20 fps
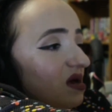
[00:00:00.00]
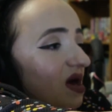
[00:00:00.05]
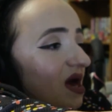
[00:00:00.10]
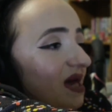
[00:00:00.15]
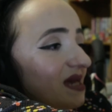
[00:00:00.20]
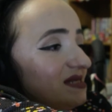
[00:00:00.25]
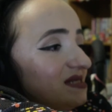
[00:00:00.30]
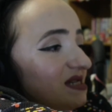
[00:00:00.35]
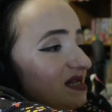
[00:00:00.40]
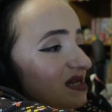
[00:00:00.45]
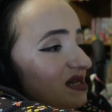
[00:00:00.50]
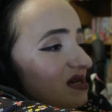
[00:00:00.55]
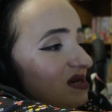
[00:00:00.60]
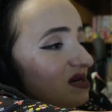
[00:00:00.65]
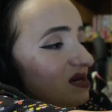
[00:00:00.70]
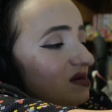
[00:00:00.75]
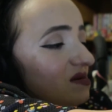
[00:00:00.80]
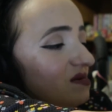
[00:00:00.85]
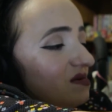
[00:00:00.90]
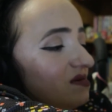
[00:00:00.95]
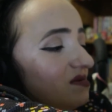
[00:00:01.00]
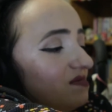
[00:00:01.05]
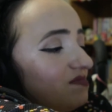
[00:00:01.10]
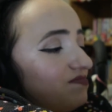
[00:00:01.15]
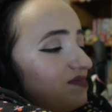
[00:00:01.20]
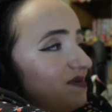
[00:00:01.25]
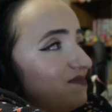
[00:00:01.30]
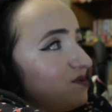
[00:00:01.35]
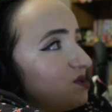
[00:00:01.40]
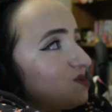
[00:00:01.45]
Iced tea.
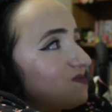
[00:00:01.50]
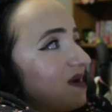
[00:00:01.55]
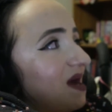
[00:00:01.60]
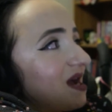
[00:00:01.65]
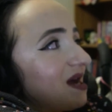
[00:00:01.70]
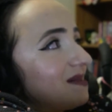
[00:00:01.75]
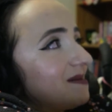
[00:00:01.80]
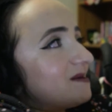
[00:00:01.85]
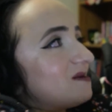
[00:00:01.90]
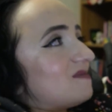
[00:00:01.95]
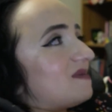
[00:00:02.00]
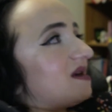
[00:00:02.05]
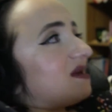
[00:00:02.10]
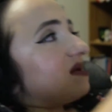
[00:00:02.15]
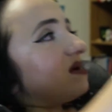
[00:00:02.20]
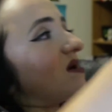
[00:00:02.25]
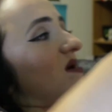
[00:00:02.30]
Do push back a little bit.